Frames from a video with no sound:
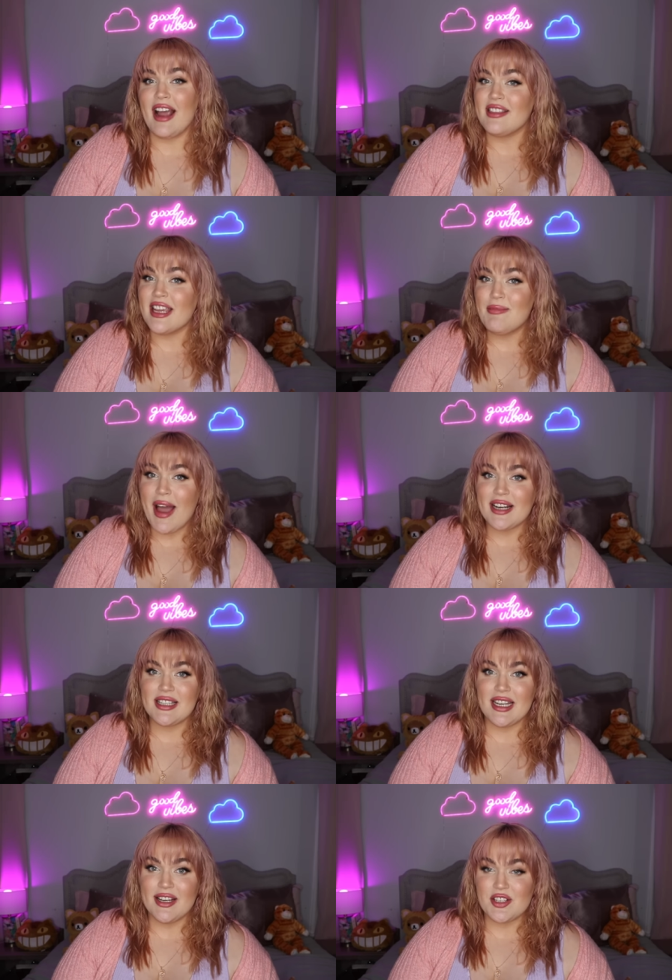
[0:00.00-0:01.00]
I think back to
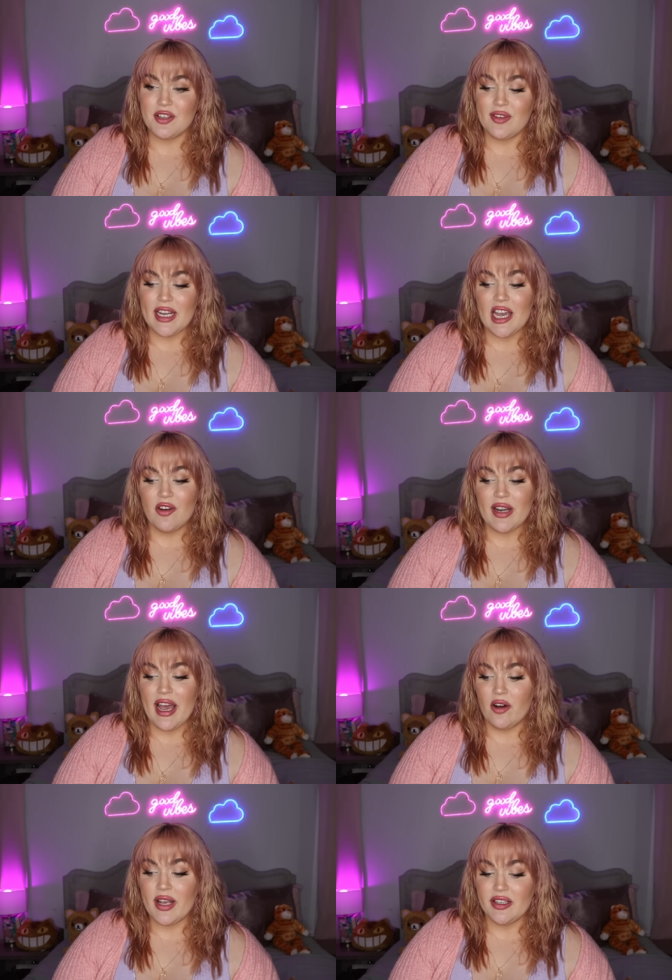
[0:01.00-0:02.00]
the initial video and
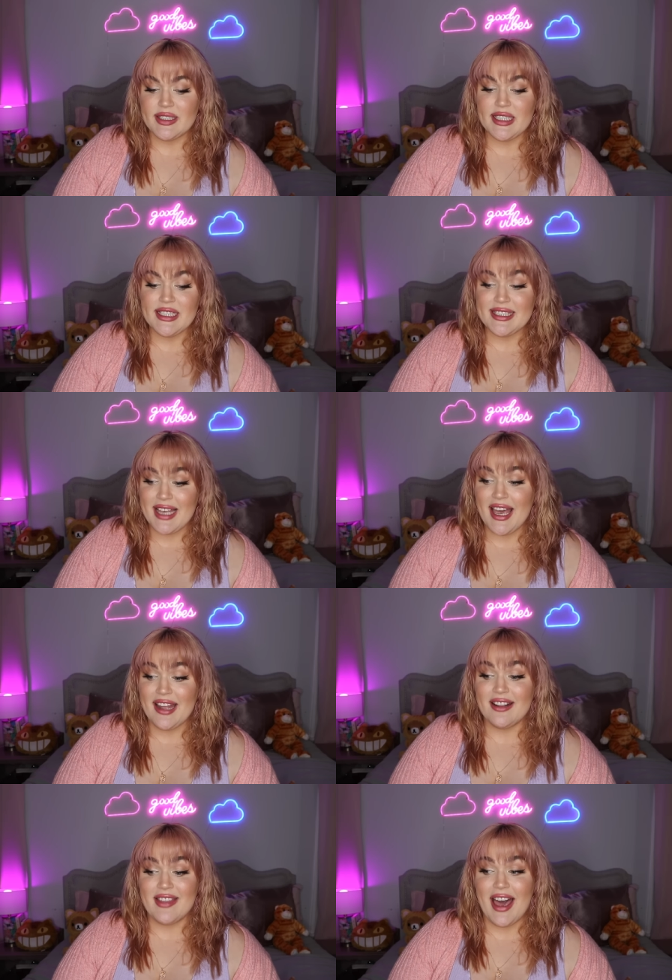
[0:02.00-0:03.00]
how Kelsi
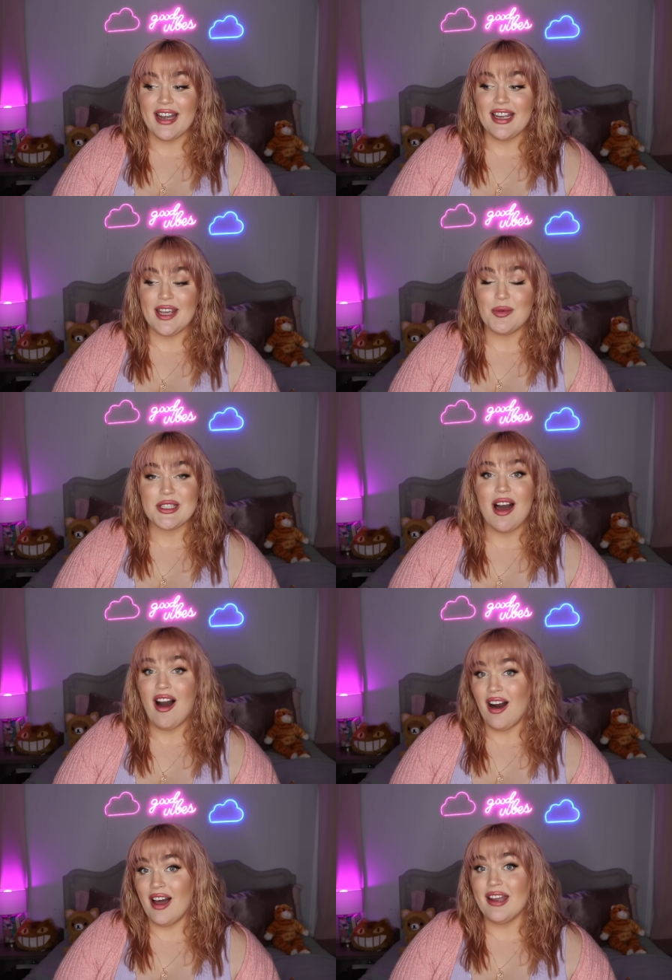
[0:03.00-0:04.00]
said that it was
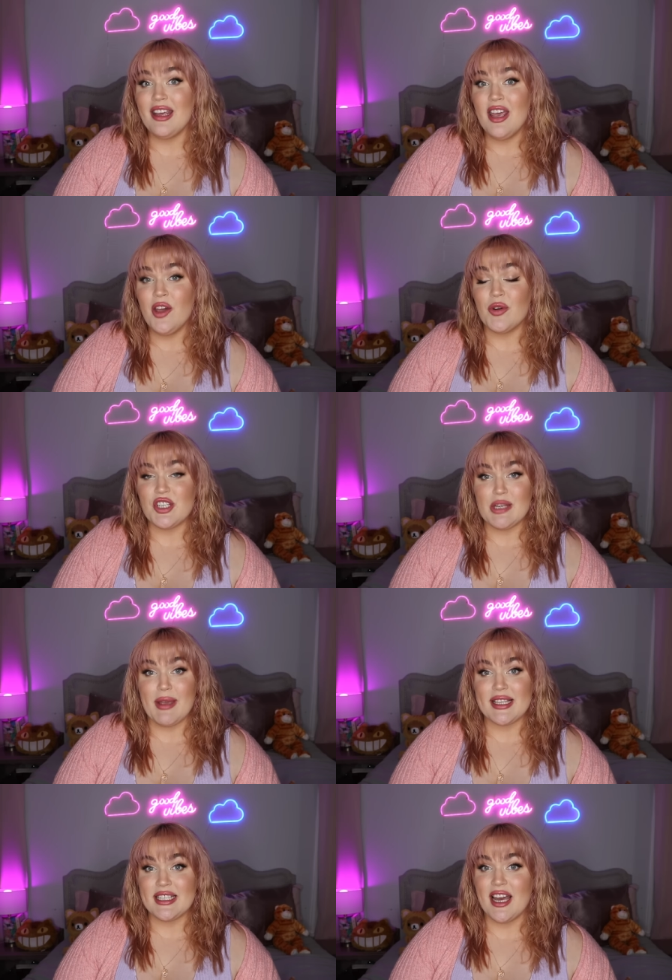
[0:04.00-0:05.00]
hot when she
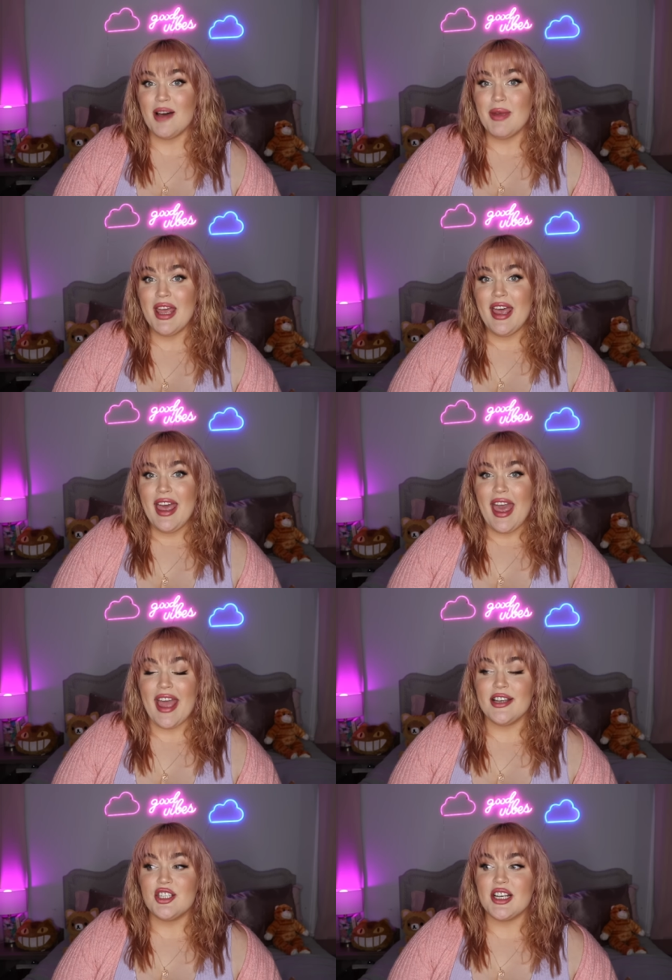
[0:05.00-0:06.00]
picked it up,
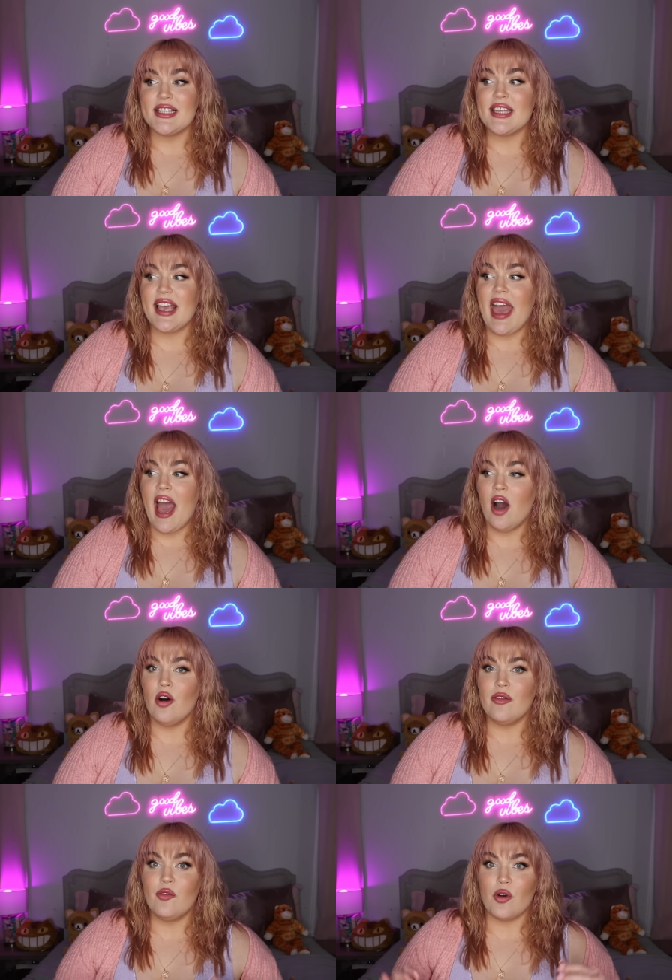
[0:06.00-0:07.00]
and just like
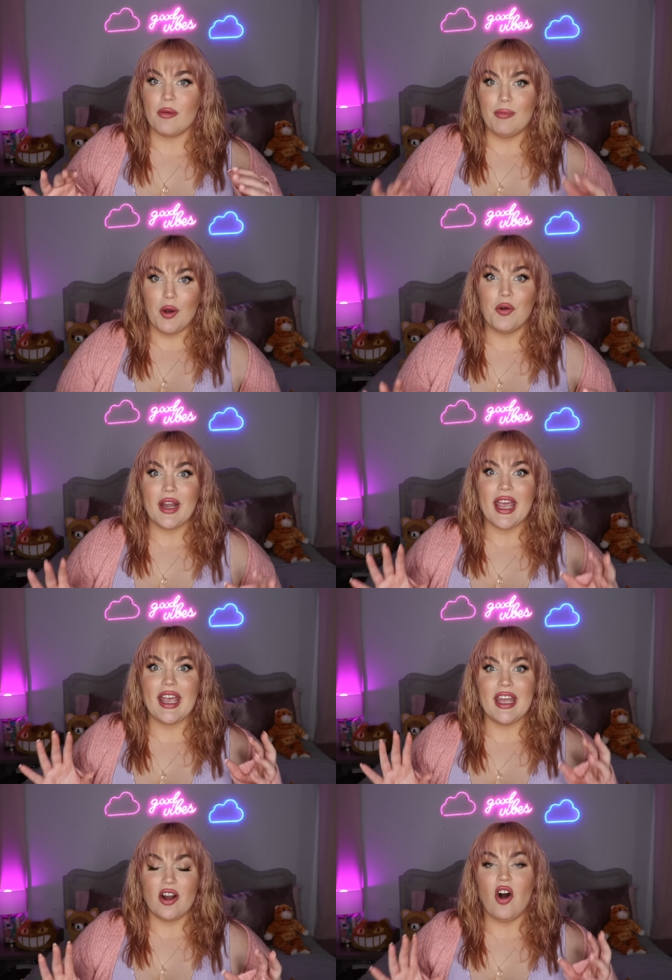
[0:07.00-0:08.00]
how foreboding
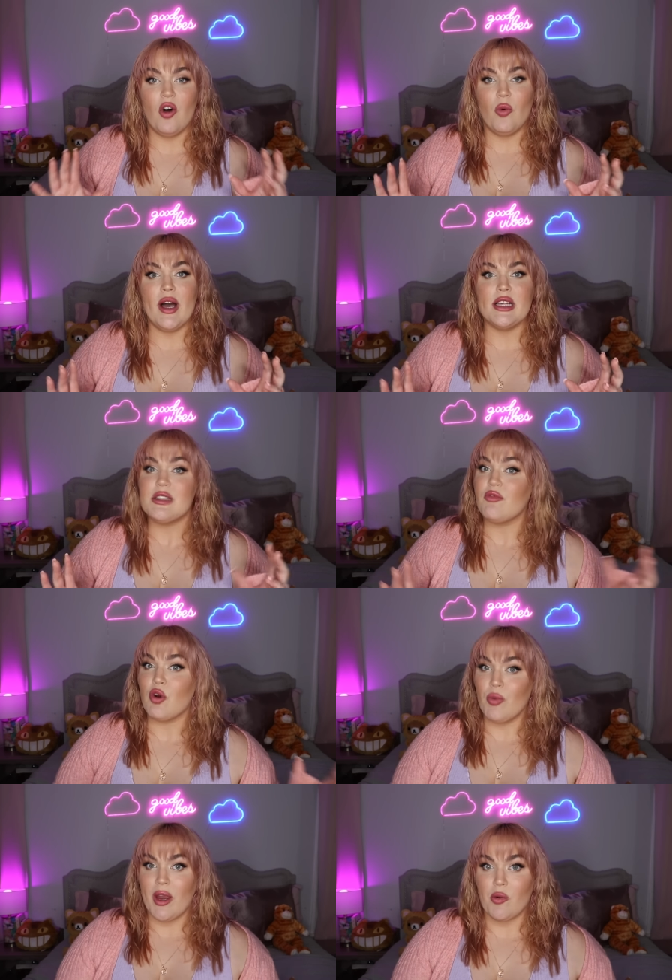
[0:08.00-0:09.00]
it all was for
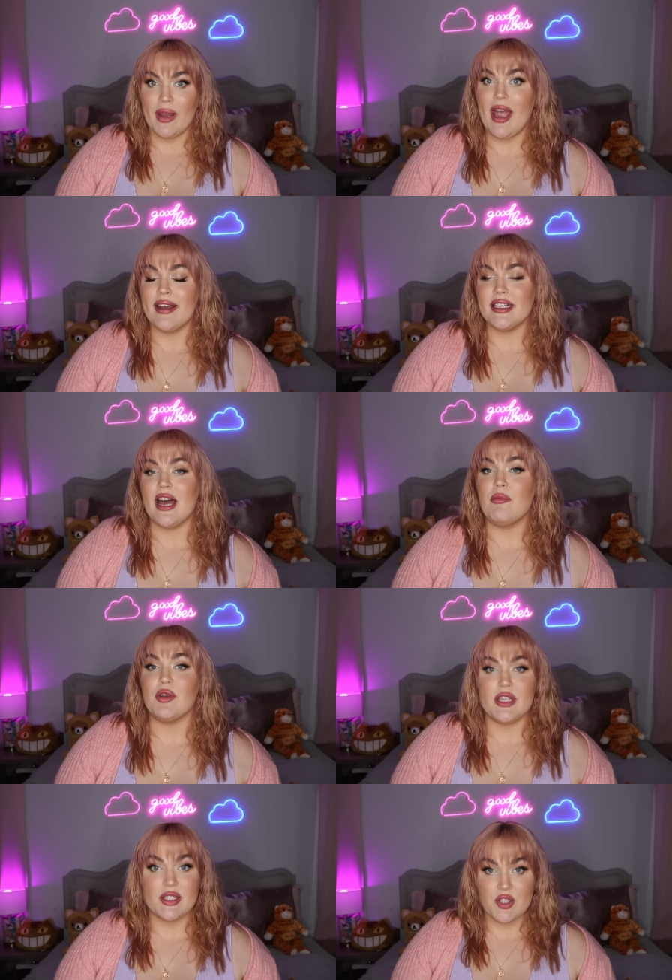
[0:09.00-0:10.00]
where we ended up
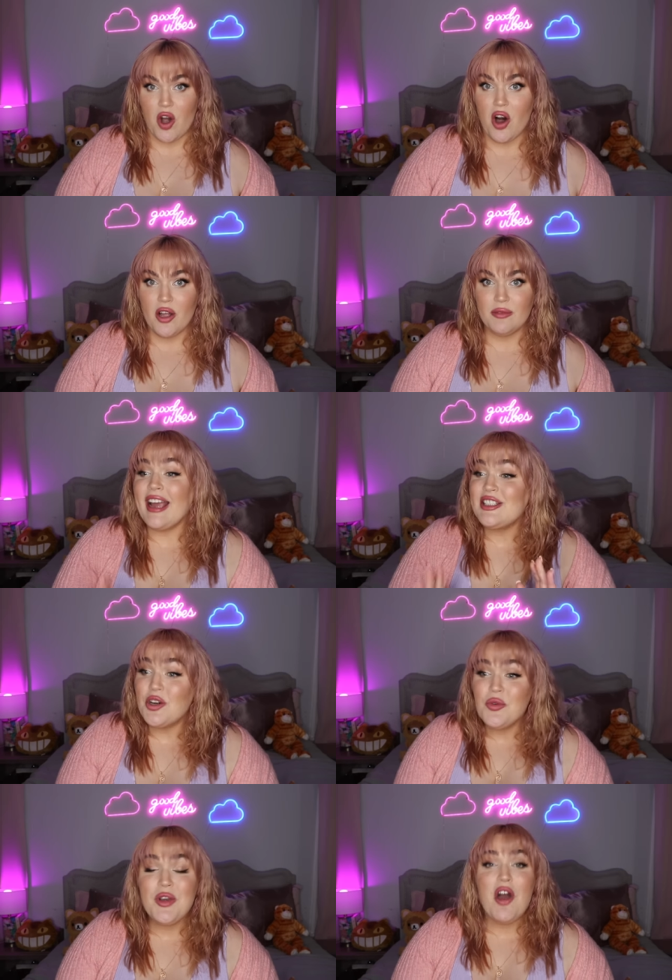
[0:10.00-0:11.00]
with this doll. I
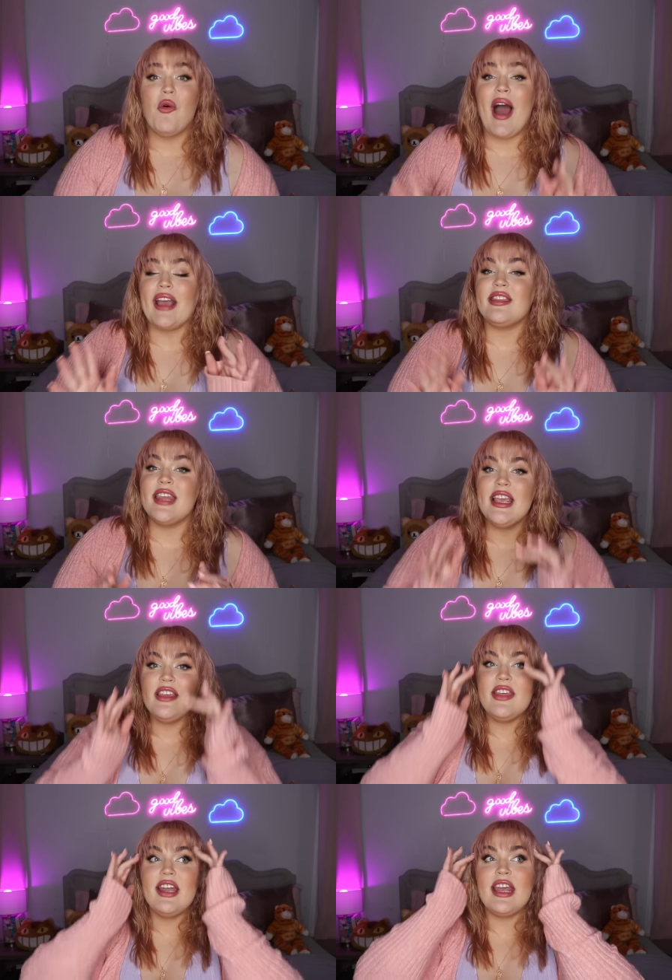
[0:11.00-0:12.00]
don't know, I
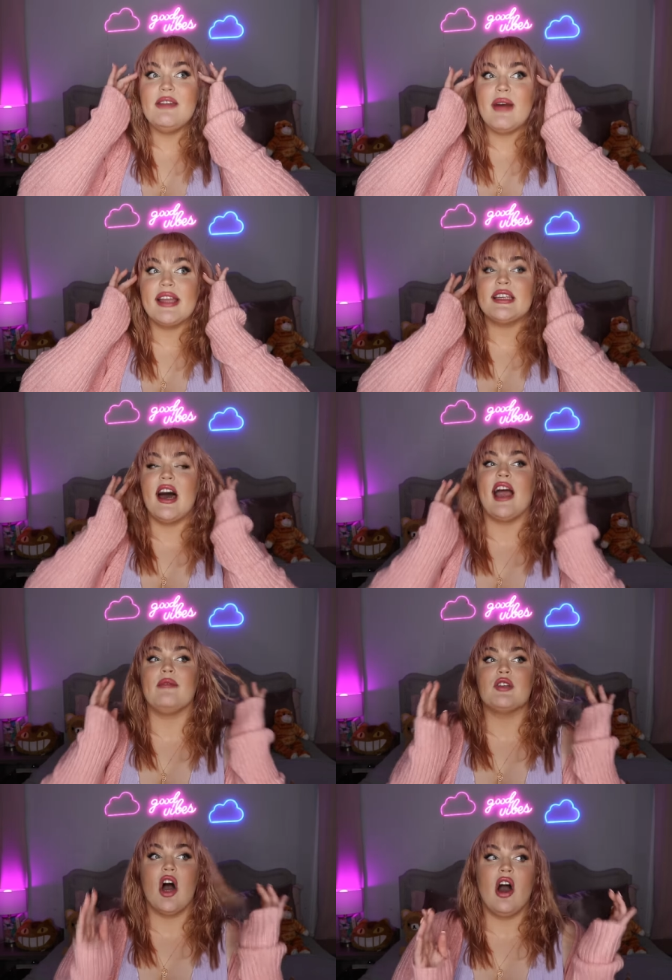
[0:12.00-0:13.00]
think that in my
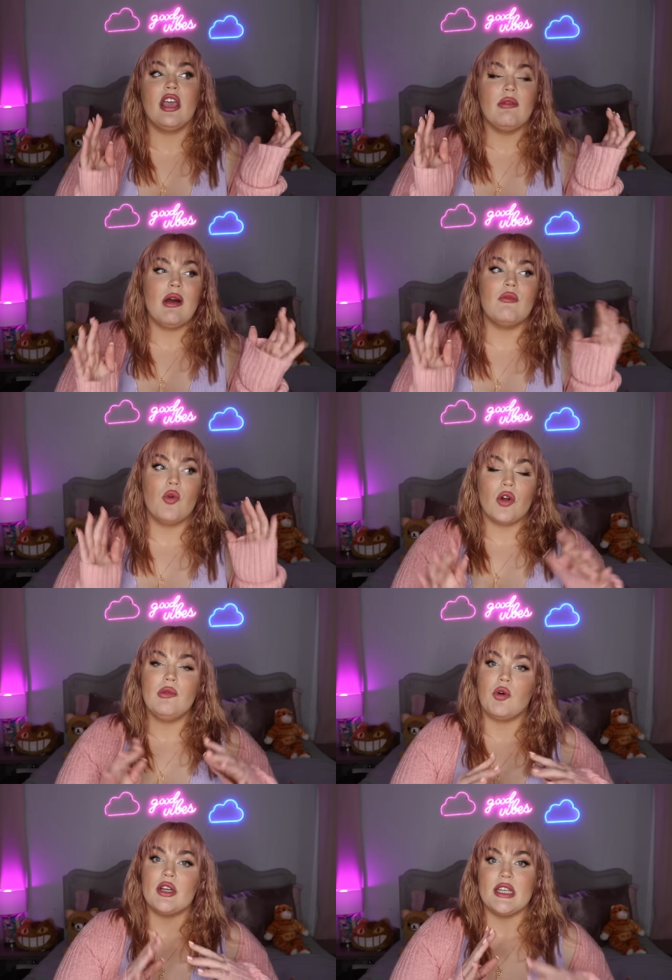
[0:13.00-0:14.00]
time talking about more
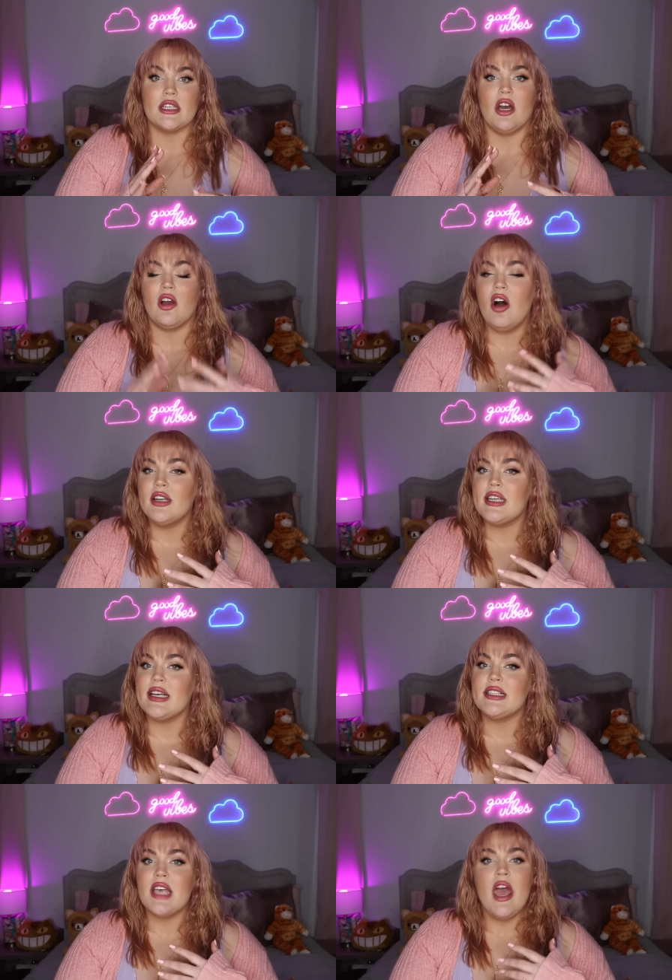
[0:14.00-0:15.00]
and more TikTok
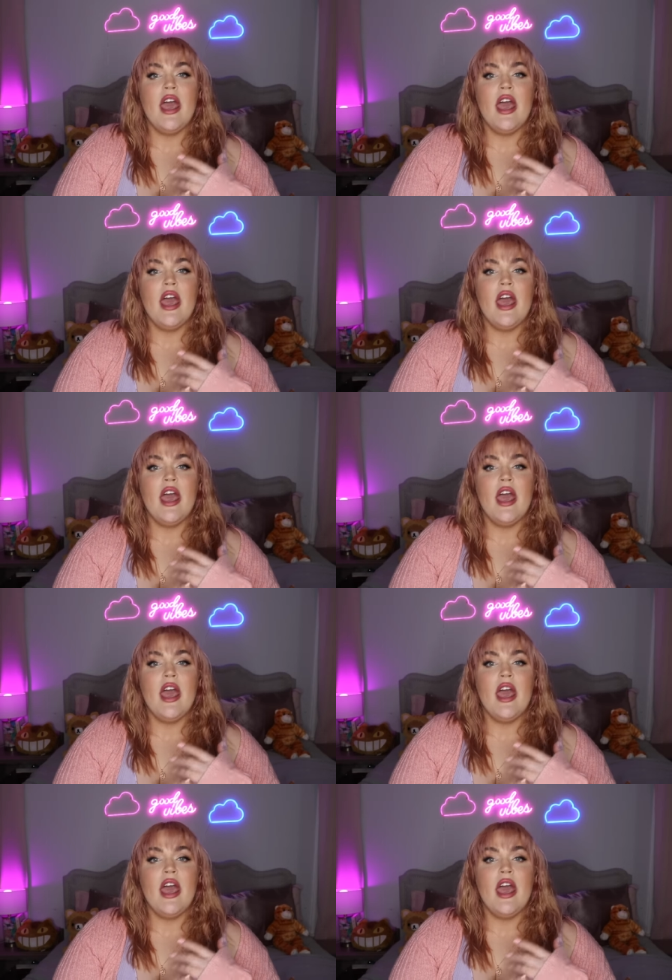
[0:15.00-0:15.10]
hauntings,